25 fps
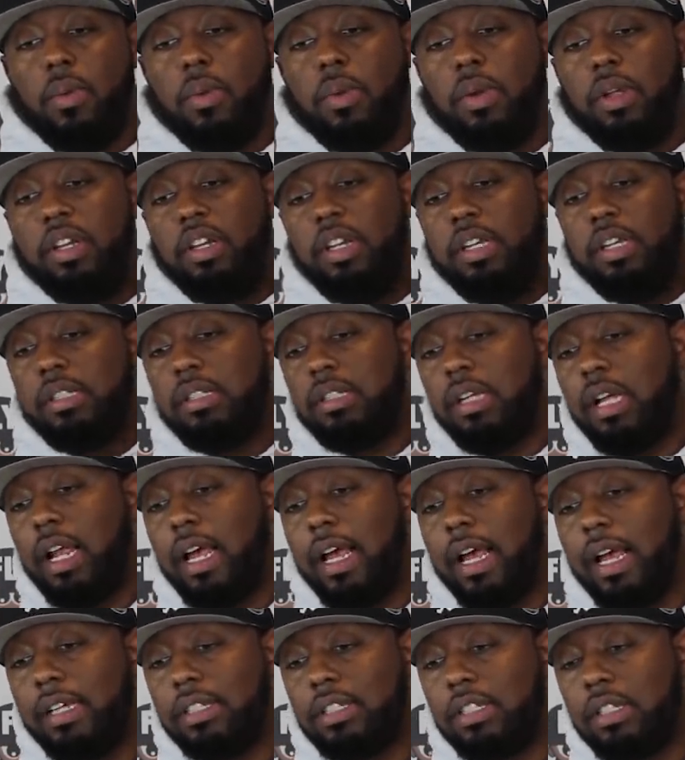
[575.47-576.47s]
Well, in this
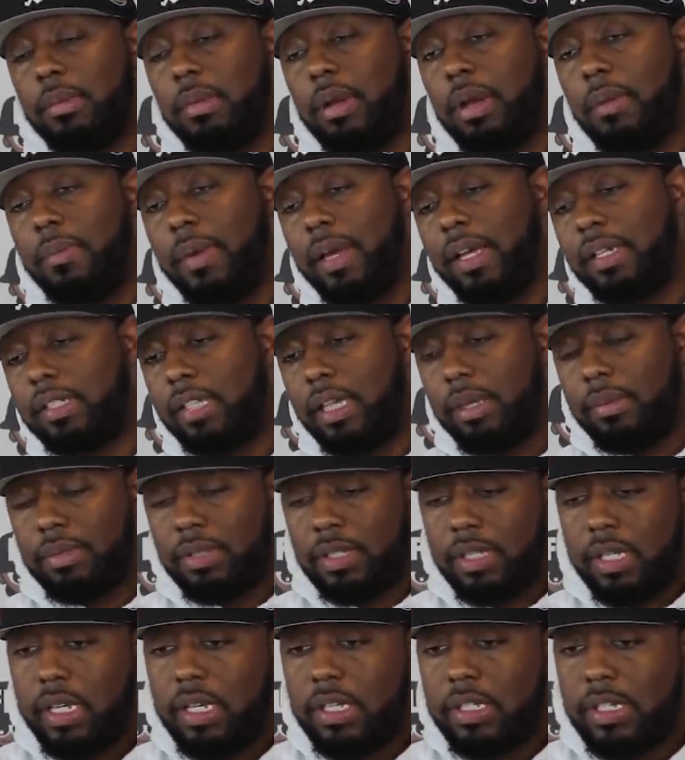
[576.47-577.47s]
class, some of the best
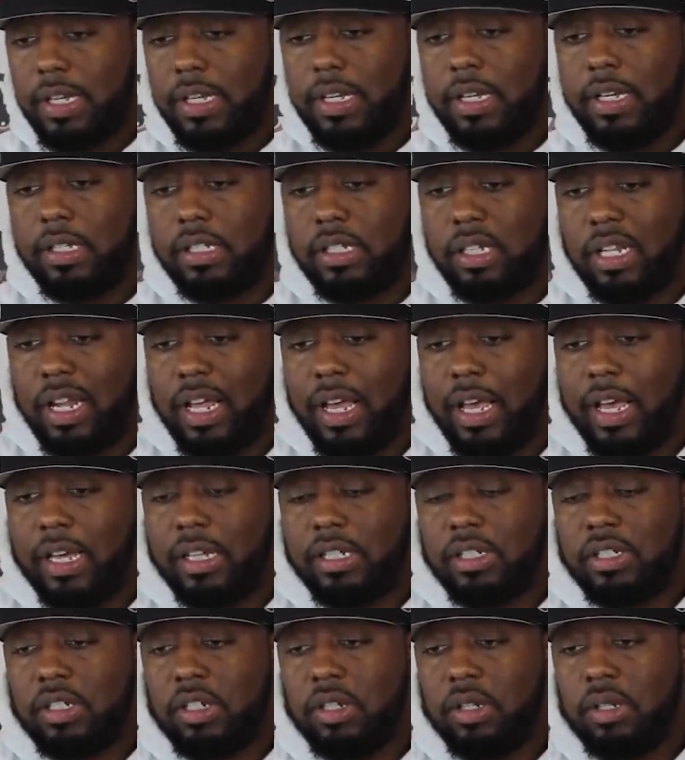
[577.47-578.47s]
MCs in this
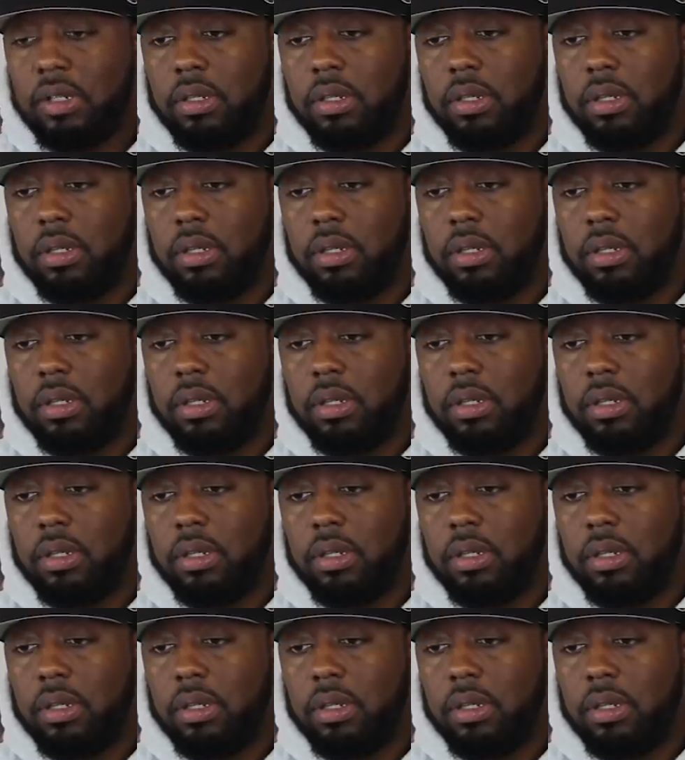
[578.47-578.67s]
class